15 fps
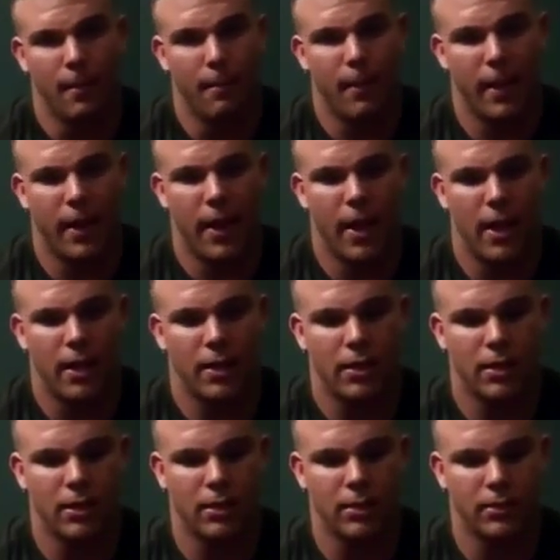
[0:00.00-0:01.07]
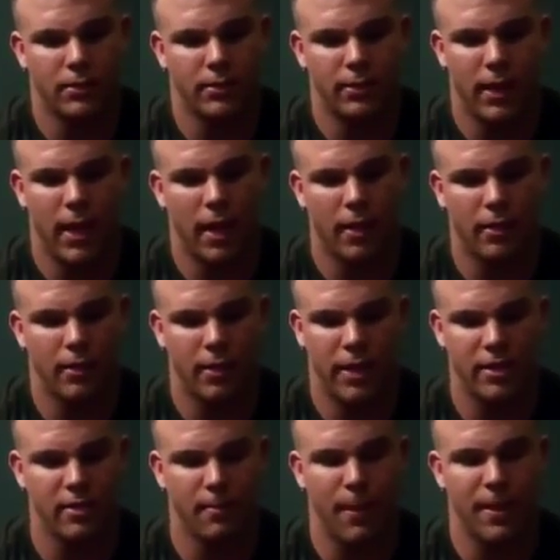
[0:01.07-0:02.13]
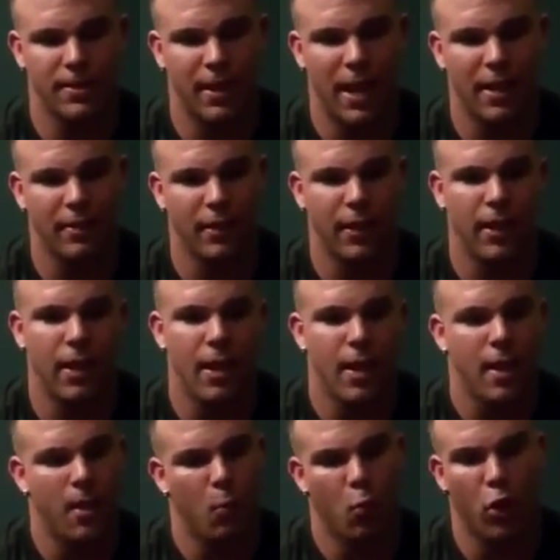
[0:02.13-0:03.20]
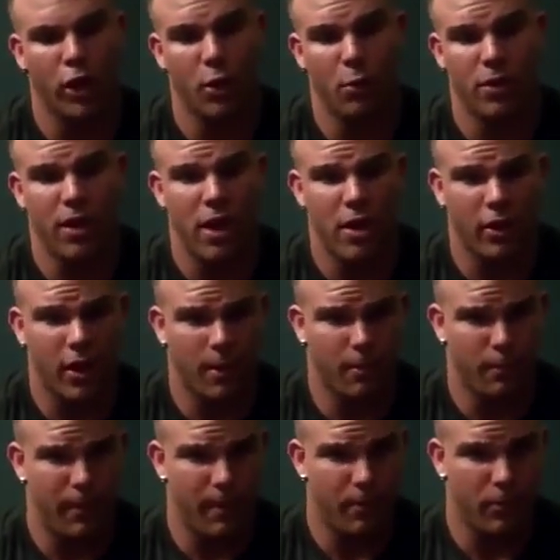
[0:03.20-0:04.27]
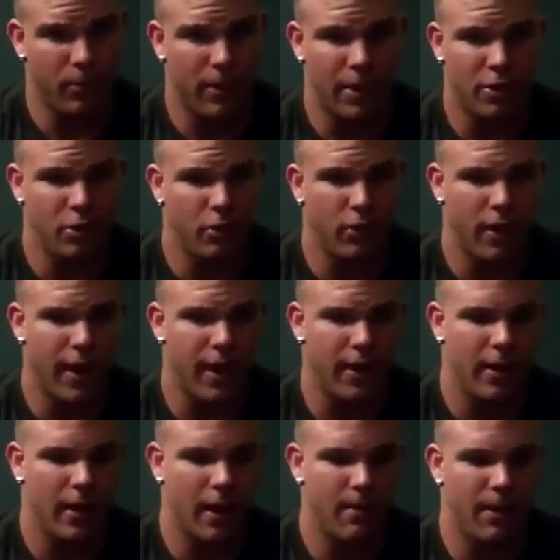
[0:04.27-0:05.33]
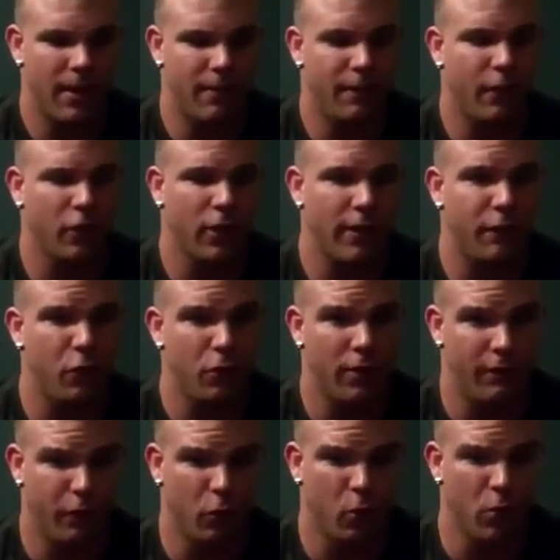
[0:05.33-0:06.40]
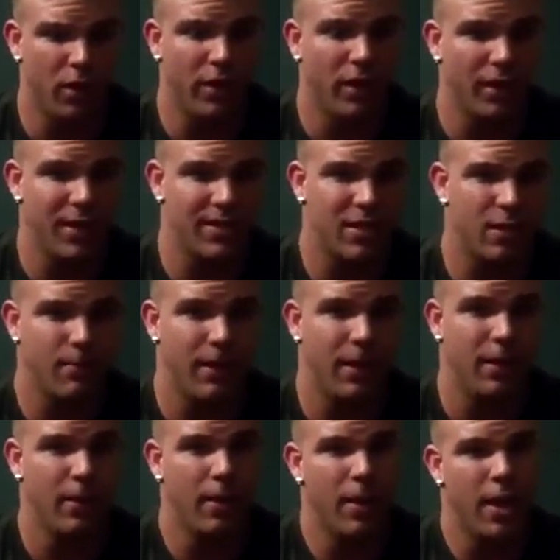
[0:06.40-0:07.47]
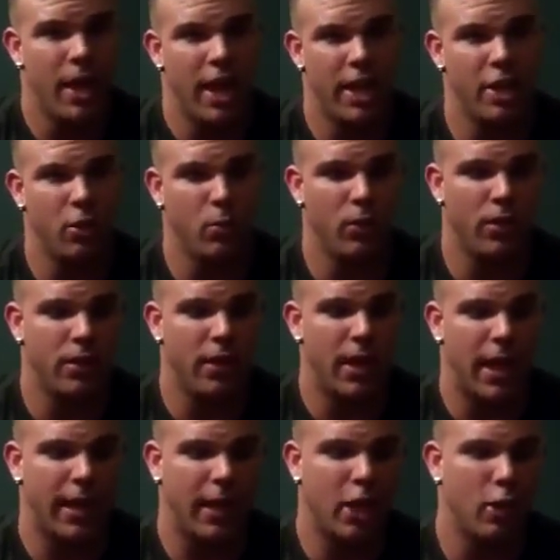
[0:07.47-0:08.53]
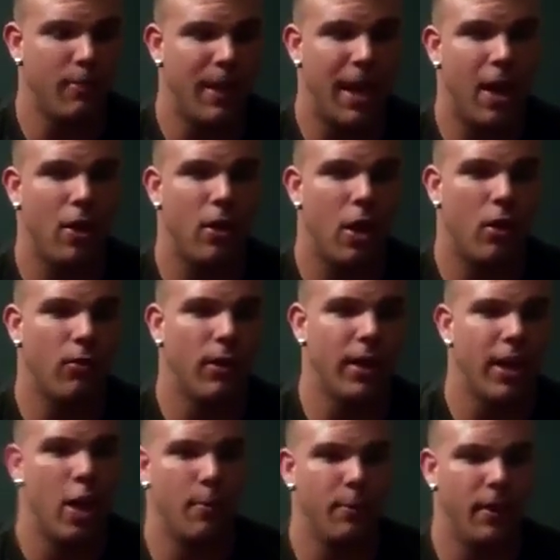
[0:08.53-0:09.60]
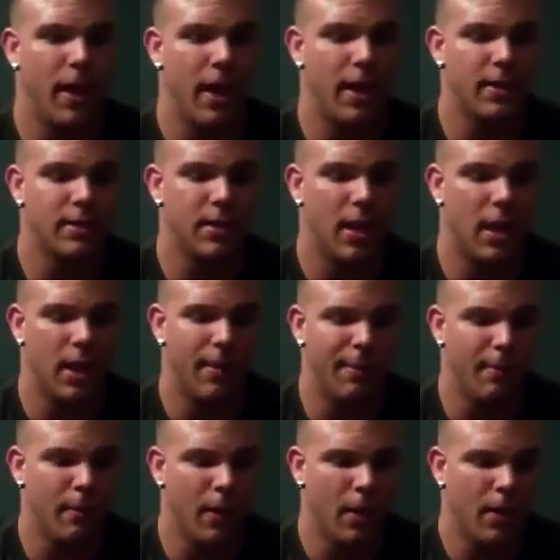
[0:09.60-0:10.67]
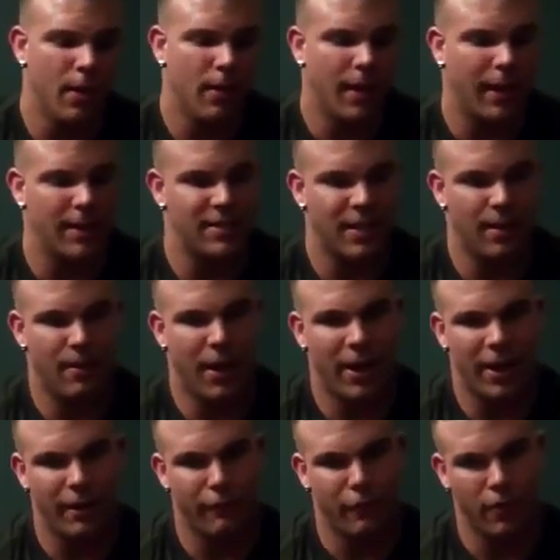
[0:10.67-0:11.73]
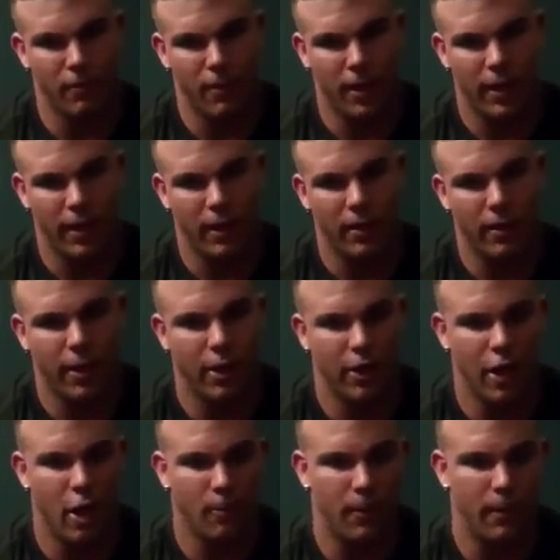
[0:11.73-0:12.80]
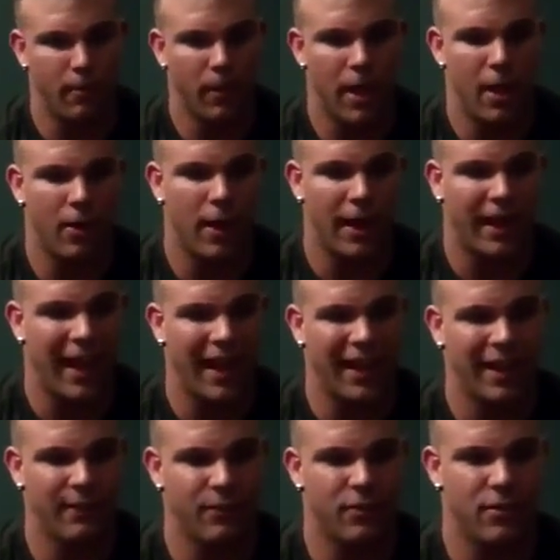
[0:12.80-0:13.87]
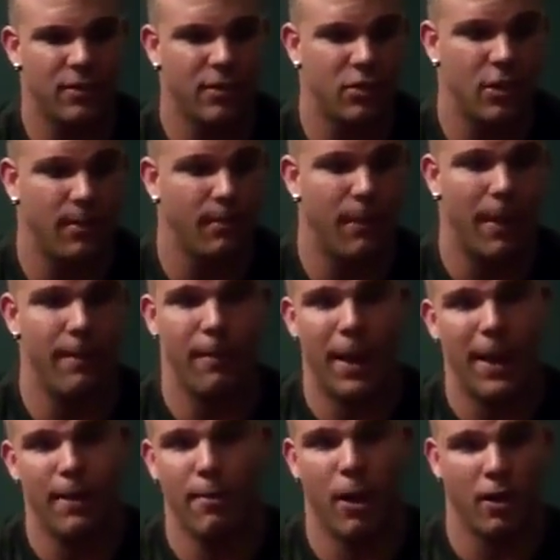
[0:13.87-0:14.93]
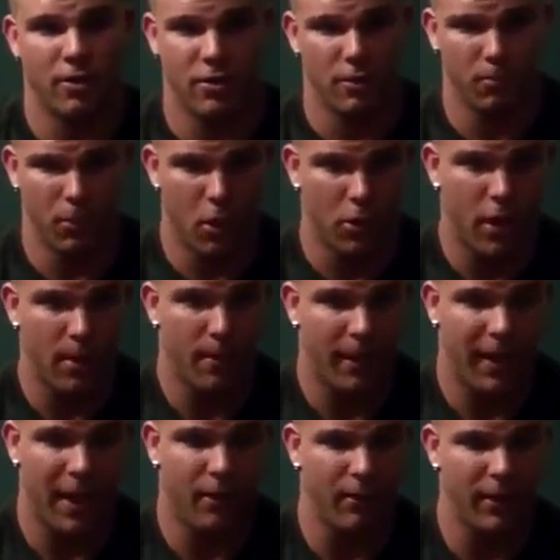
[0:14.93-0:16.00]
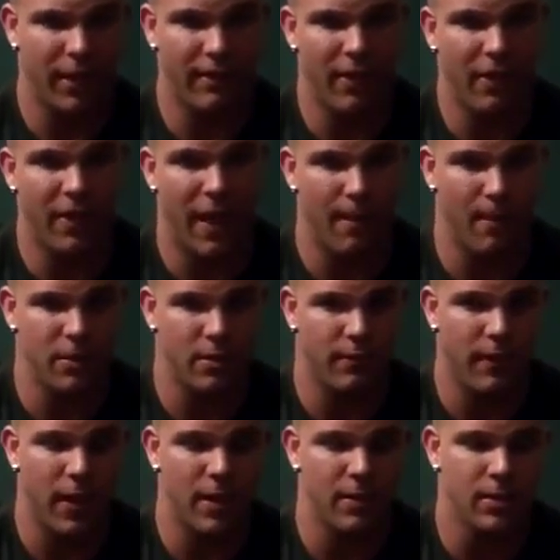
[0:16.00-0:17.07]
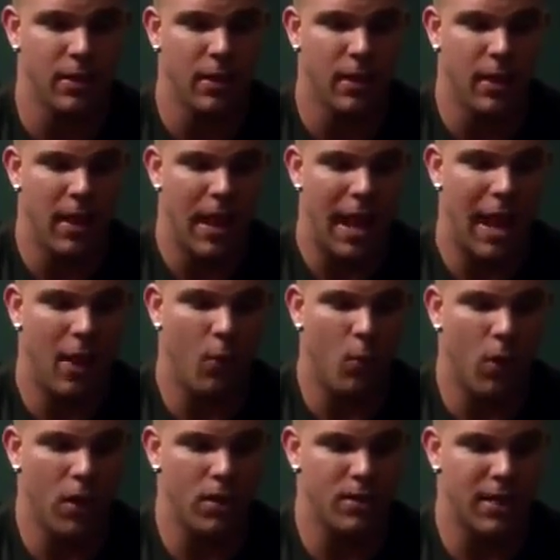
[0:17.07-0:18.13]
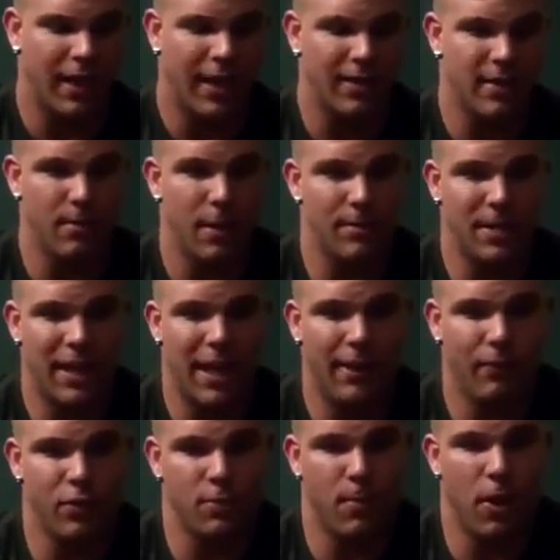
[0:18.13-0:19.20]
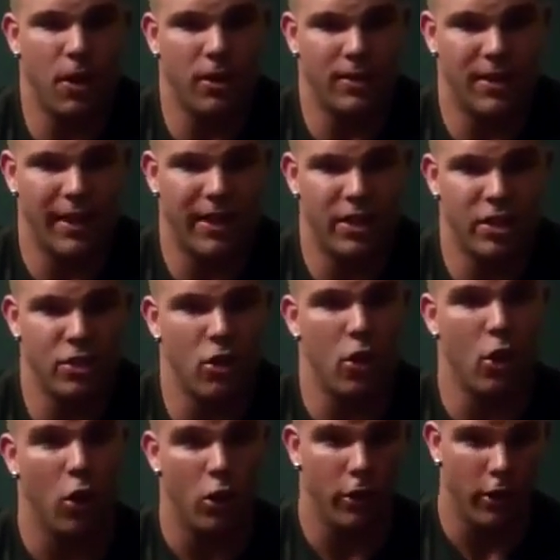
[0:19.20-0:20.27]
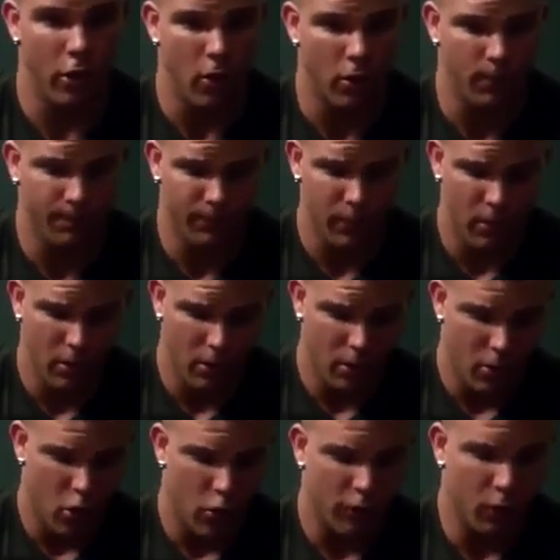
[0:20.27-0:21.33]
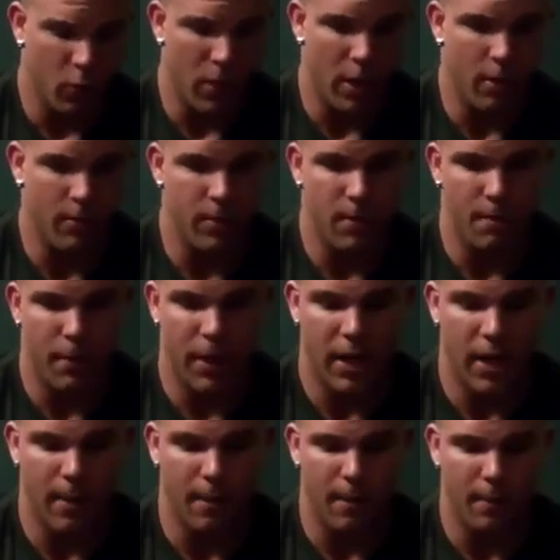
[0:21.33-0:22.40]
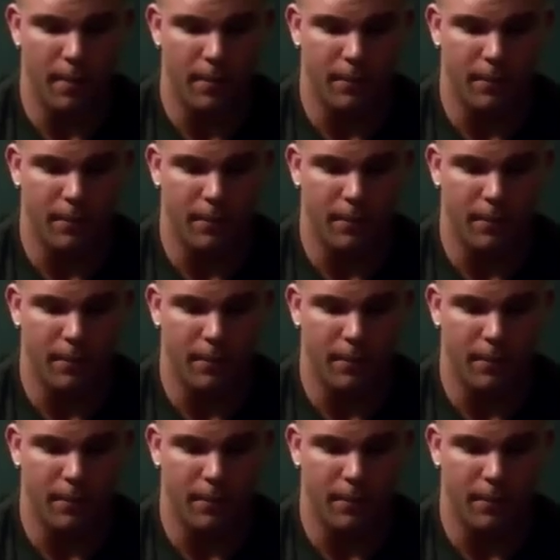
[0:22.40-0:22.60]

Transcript: but yeah, he's an amazing athlete. Working with another couple people that do great. I mean, if you're willing to listen to me and you're willing to hear me out, I'll really help you guys. Like I said, I'm not in it for the money. Here to help people out. I can't give my inboxes are blown up. I can't really give out that much advice at once. Sometimes I can't respond because I get just overwhelmed. But